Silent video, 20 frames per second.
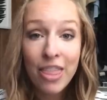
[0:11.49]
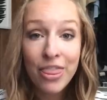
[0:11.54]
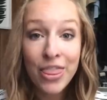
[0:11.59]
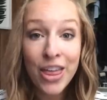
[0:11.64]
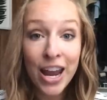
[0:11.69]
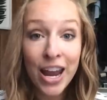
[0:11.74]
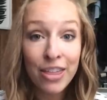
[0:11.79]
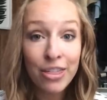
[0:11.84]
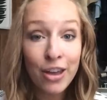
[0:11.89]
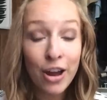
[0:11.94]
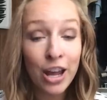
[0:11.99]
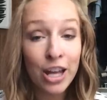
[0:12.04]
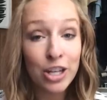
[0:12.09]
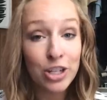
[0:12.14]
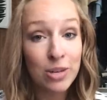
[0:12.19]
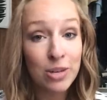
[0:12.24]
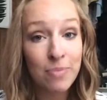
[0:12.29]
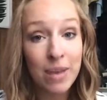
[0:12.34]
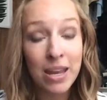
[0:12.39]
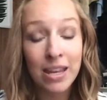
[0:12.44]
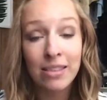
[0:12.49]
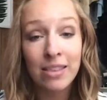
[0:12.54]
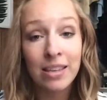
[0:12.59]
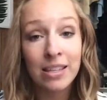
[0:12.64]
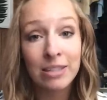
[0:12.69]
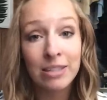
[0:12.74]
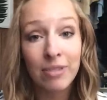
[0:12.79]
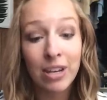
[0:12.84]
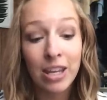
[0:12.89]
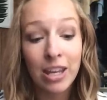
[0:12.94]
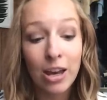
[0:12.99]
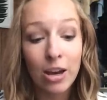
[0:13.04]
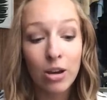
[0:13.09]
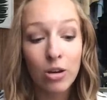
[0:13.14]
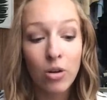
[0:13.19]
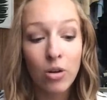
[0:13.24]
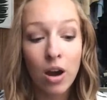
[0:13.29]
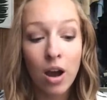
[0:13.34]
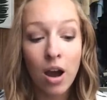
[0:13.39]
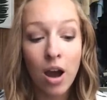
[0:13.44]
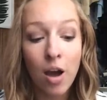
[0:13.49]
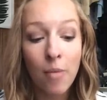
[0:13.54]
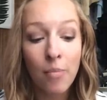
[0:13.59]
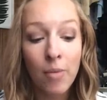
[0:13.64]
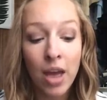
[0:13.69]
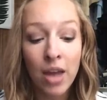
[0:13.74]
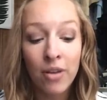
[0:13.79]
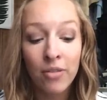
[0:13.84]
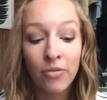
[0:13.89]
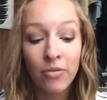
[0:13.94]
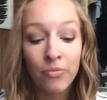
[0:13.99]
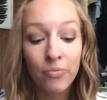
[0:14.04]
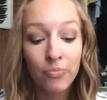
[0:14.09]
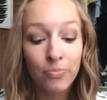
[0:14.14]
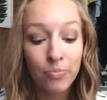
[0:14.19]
that I thought I should make this video and